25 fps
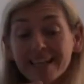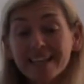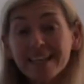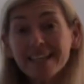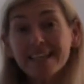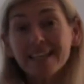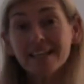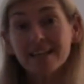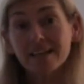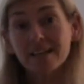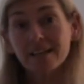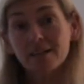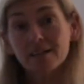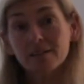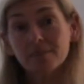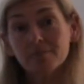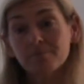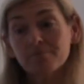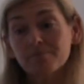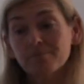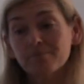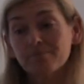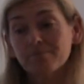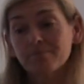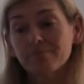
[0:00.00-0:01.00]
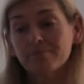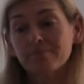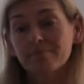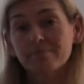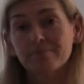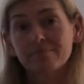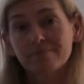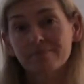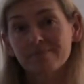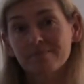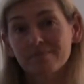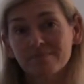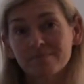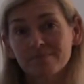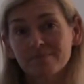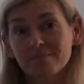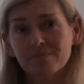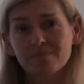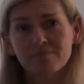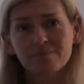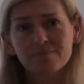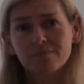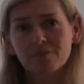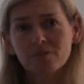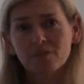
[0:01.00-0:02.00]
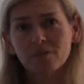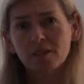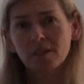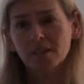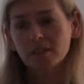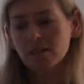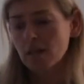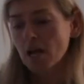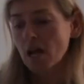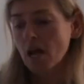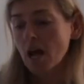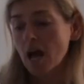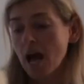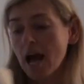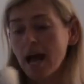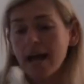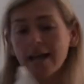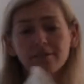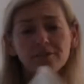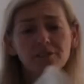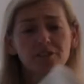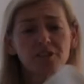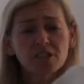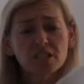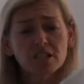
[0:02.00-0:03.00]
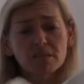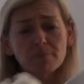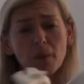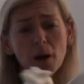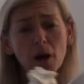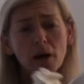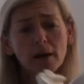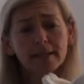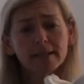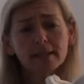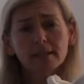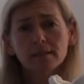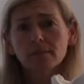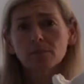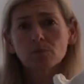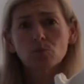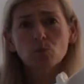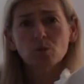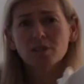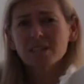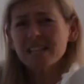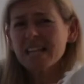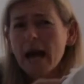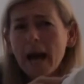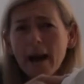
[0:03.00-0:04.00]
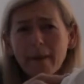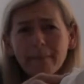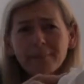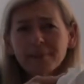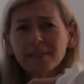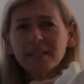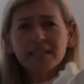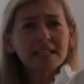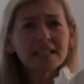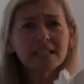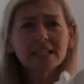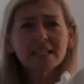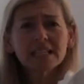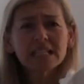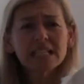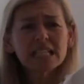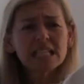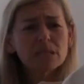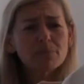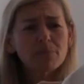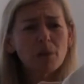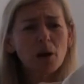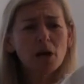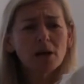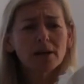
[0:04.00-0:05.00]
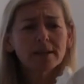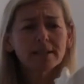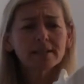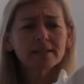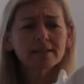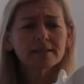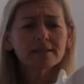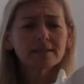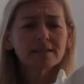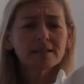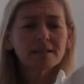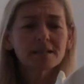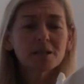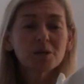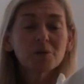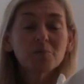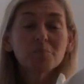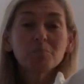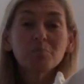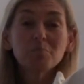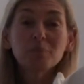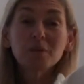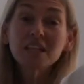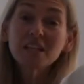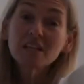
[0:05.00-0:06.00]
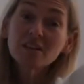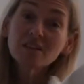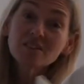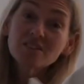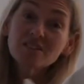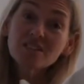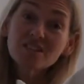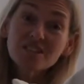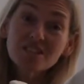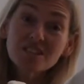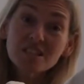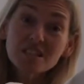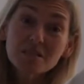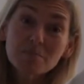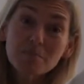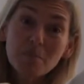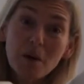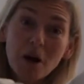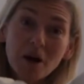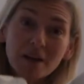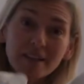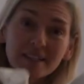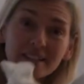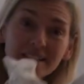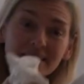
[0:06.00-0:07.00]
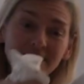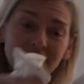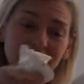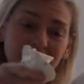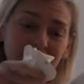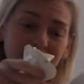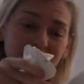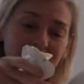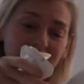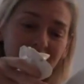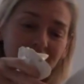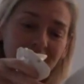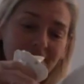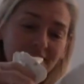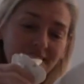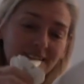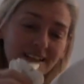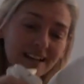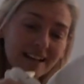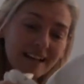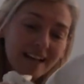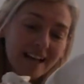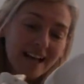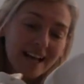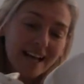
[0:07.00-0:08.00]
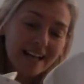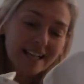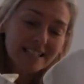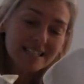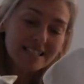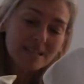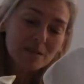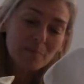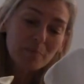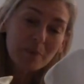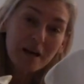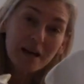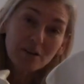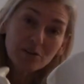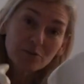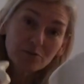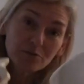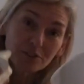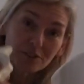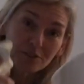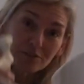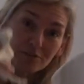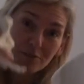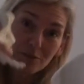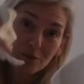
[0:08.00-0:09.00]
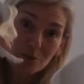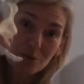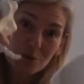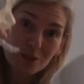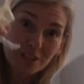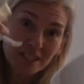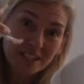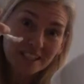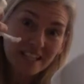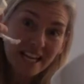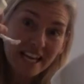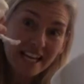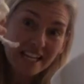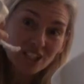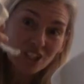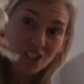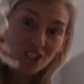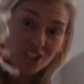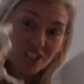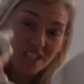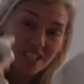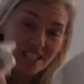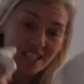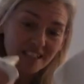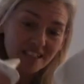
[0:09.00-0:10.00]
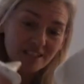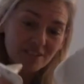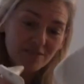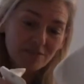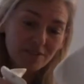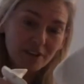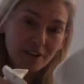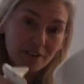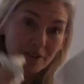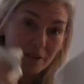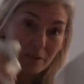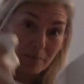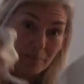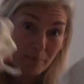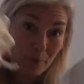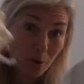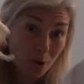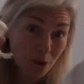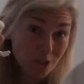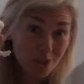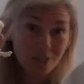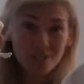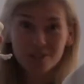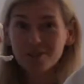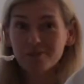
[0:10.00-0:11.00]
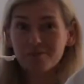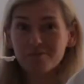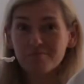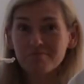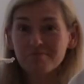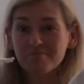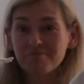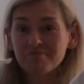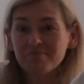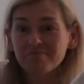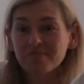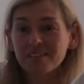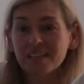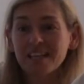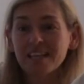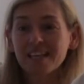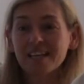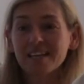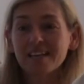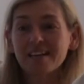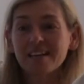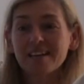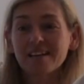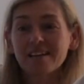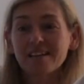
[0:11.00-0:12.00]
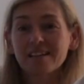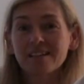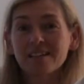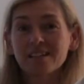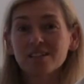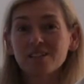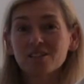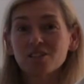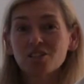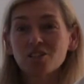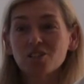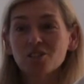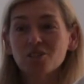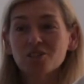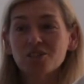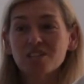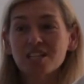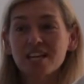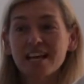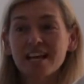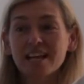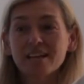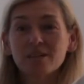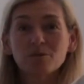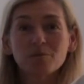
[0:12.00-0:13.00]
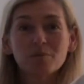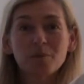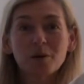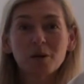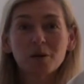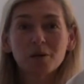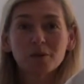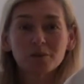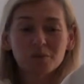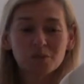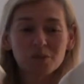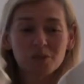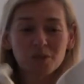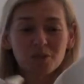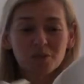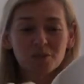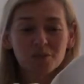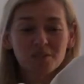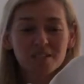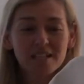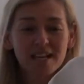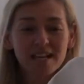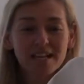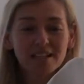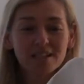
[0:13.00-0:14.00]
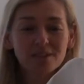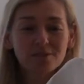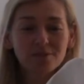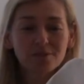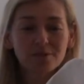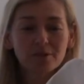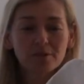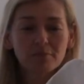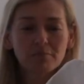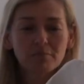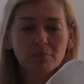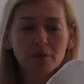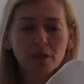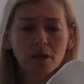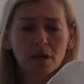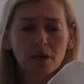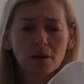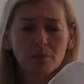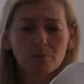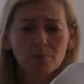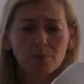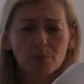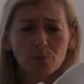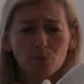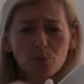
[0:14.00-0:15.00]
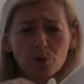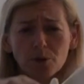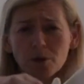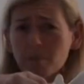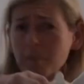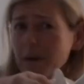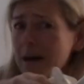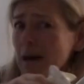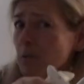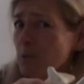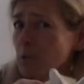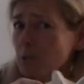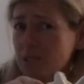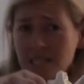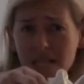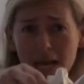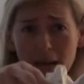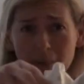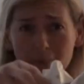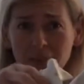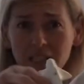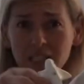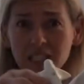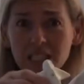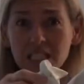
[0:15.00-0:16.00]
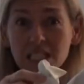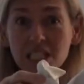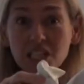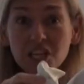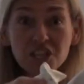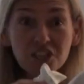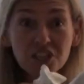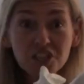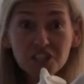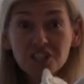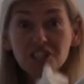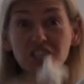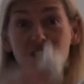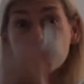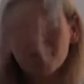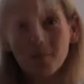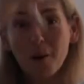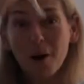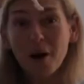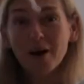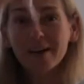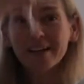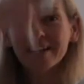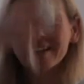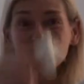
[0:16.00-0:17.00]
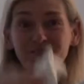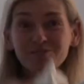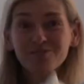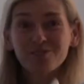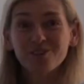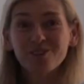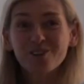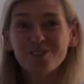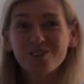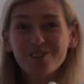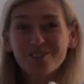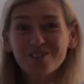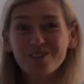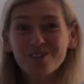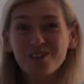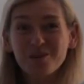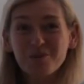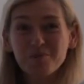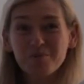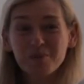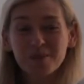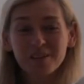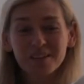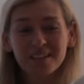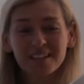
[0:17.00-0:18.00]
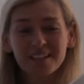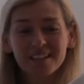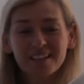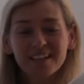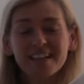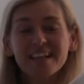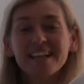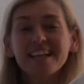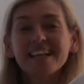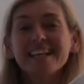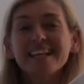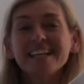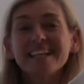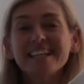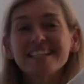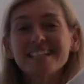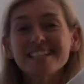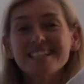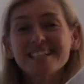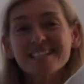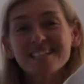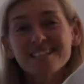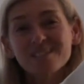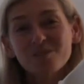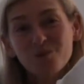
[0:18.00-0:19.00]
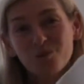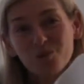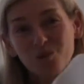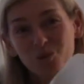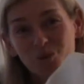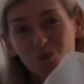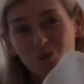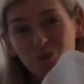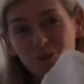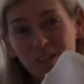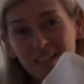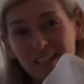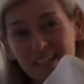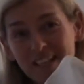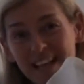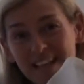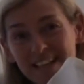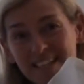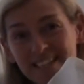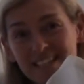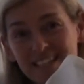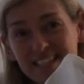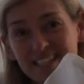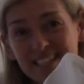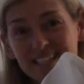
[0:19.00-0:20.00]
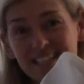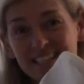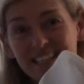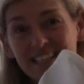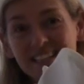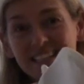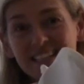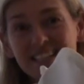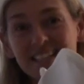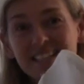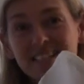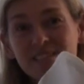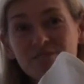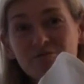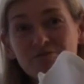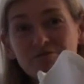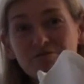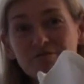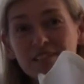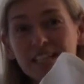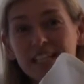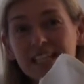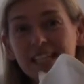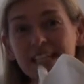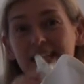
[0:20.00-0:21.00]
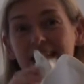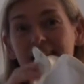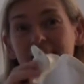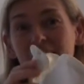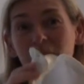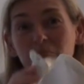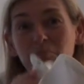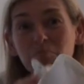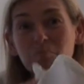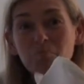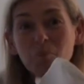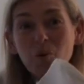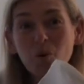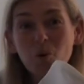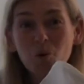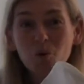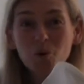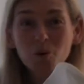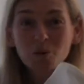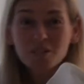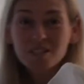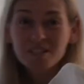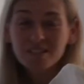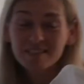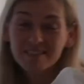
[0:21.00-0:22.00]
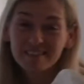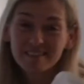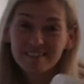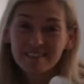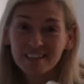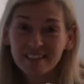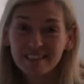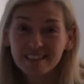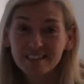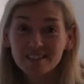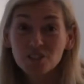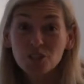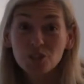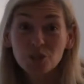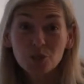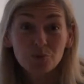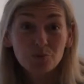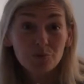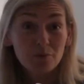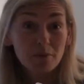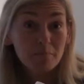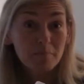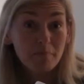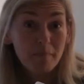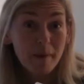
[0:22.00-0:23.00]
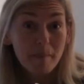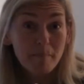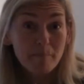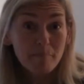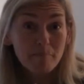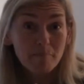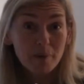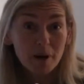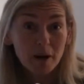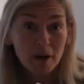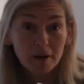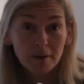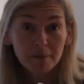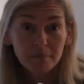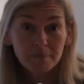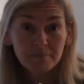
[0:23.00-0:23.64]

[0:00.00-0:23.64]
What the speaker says: here, right? And the spine, what's happening in the spine, because the spine has the pelvic floor connections at the very bottom here to your tailbone, to your sacrum. But what about what's happening to the spine further up? It is all connected, and it's a really important thing to remember